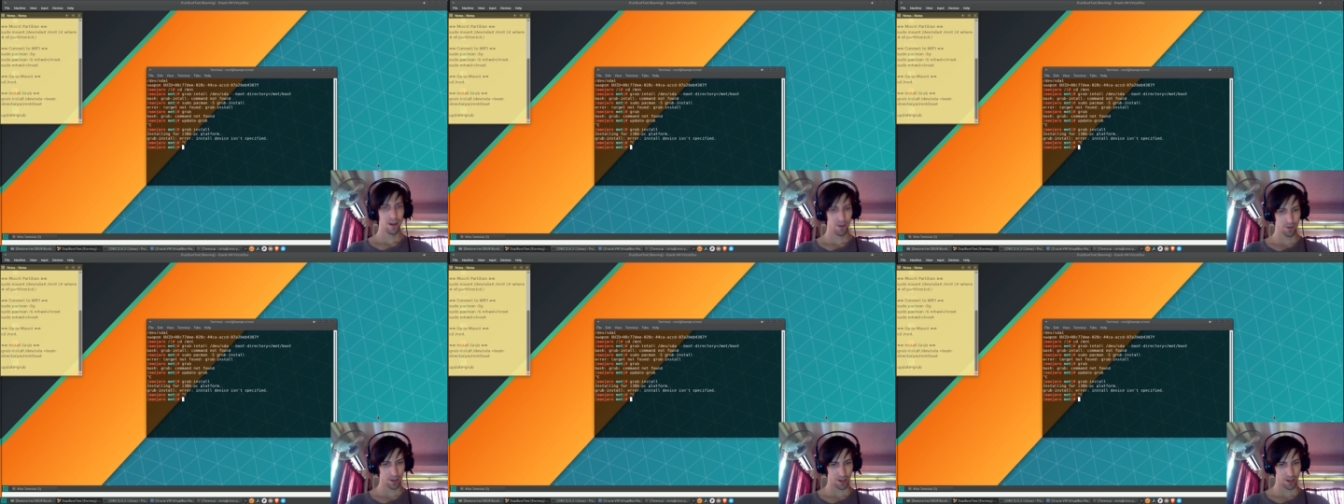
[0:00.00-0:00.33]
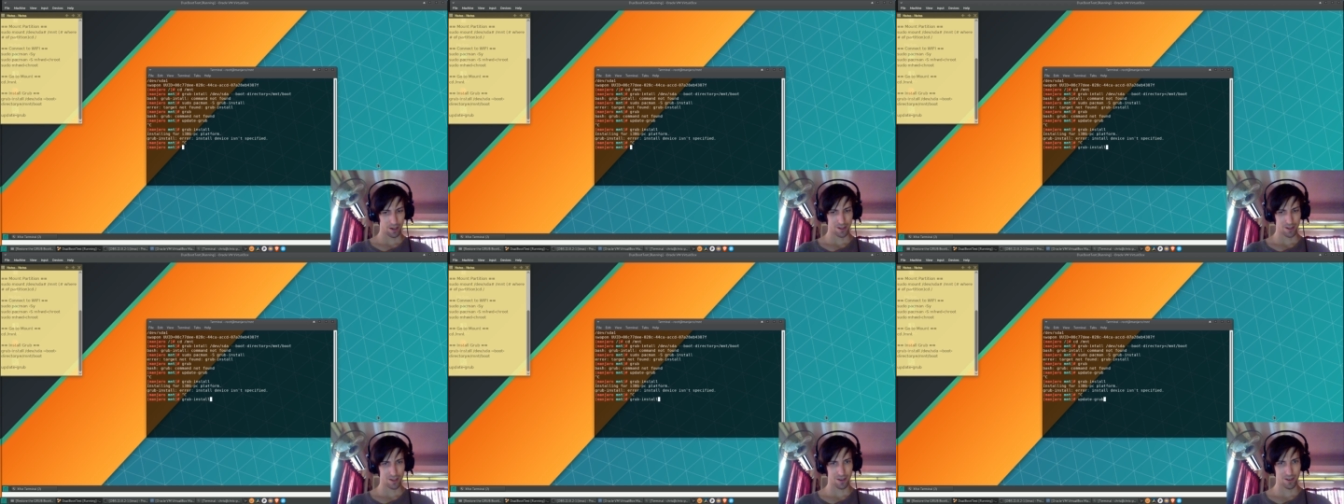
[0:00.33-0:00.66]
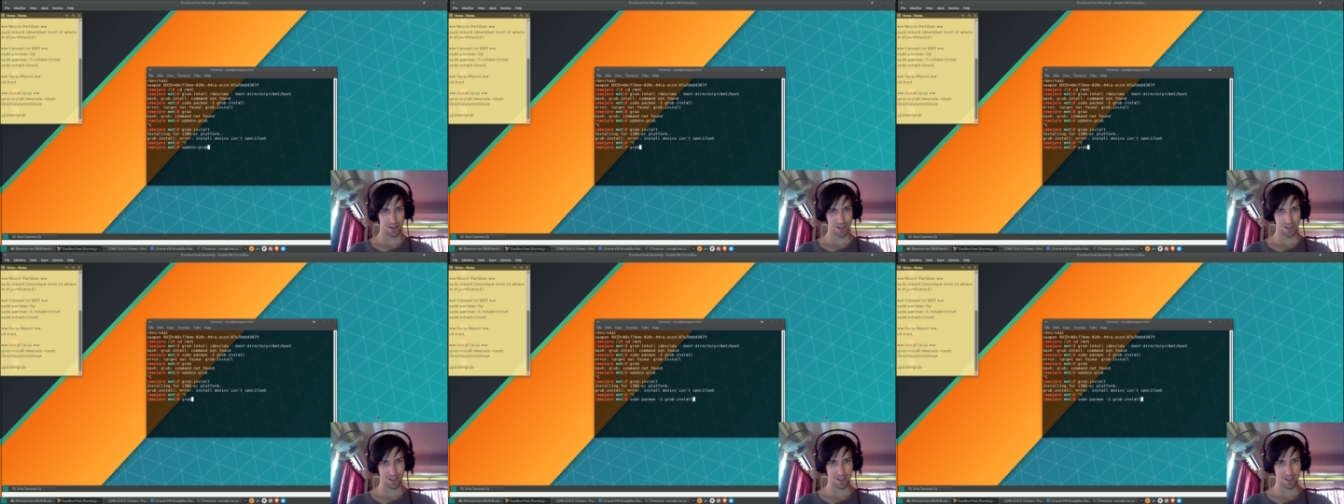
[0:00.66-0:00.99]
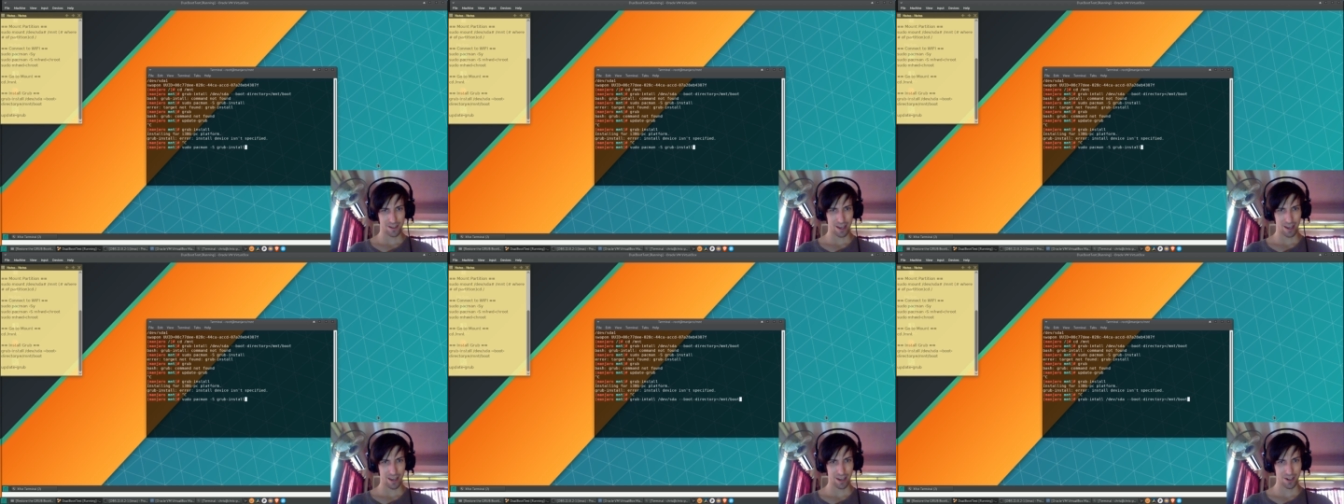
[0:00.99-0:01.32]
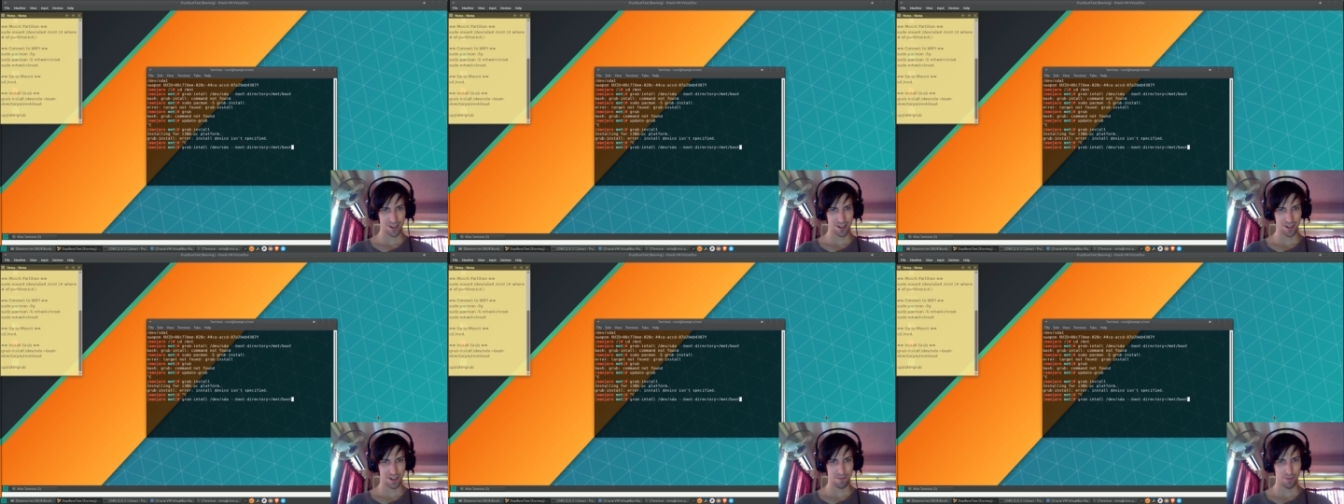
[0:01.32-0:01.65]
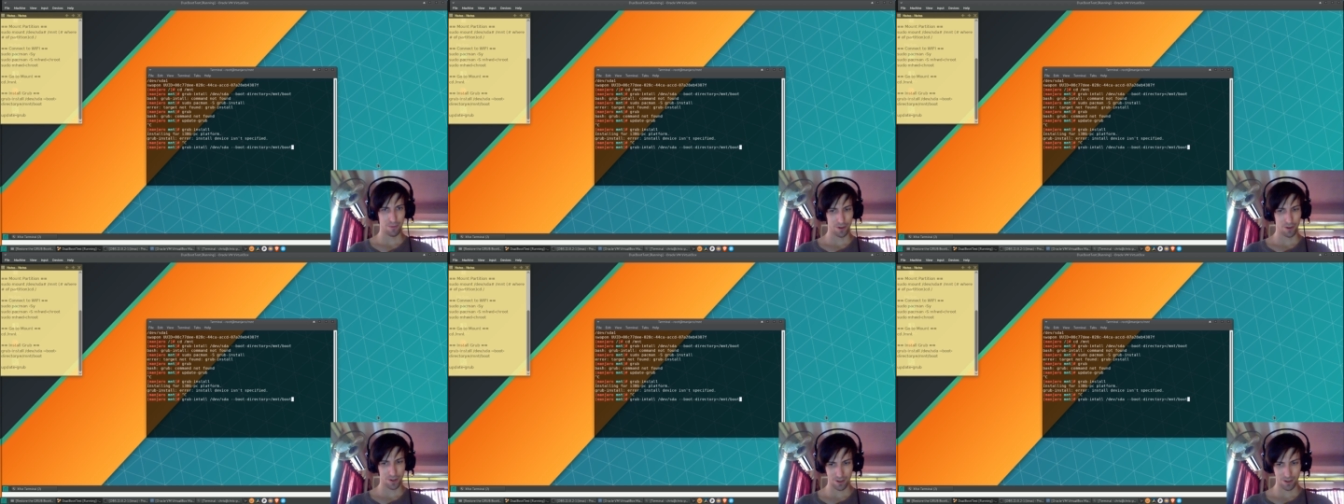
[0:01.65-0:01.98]
Okay, so it's actually
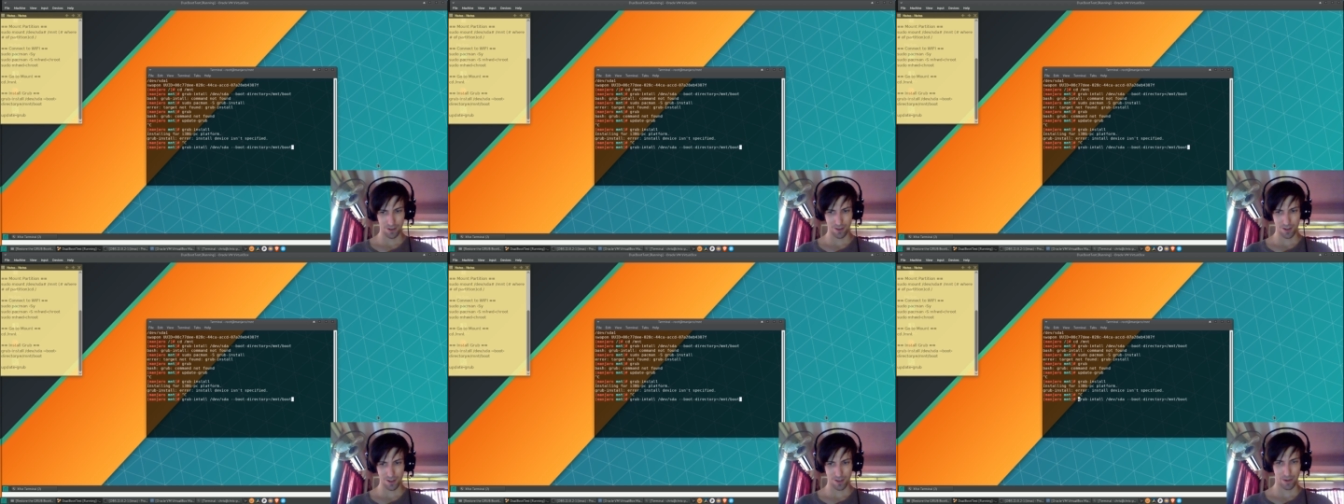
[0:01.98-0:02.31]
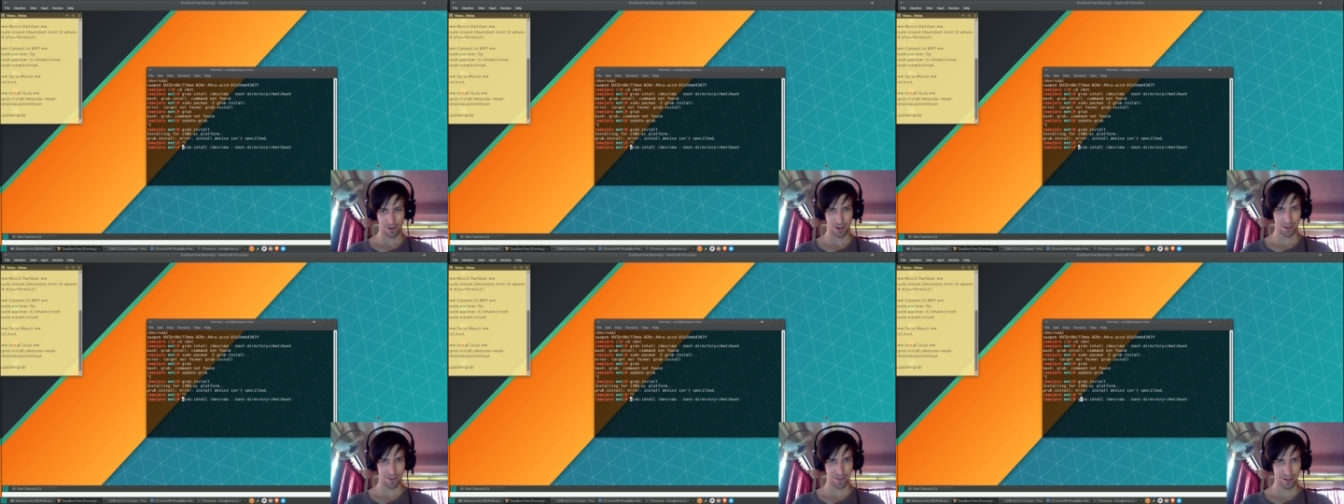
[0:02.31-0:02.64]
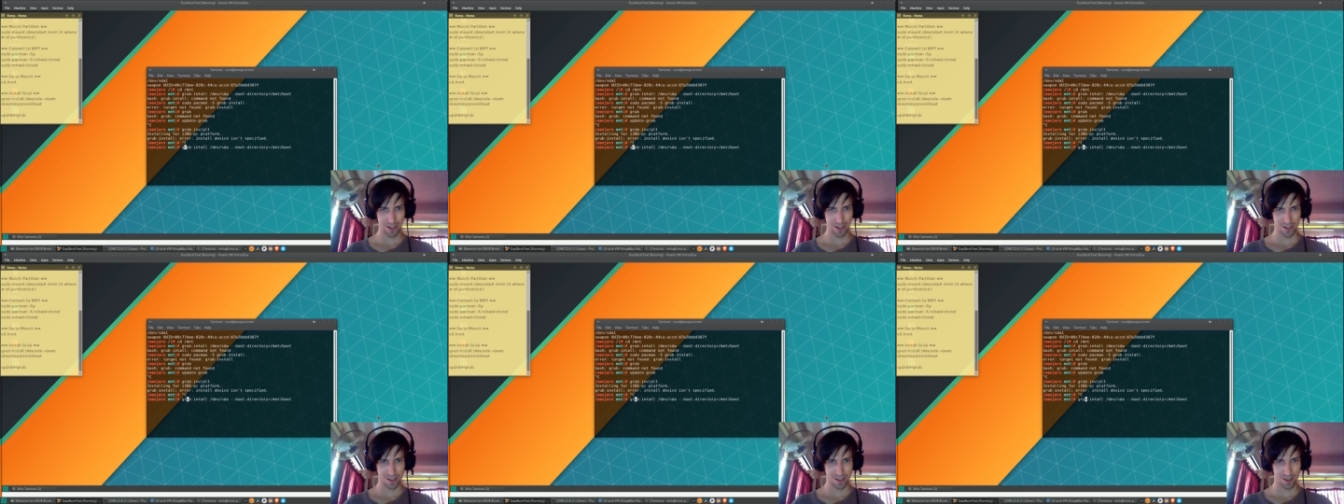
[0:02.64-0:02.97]
important you spell it right.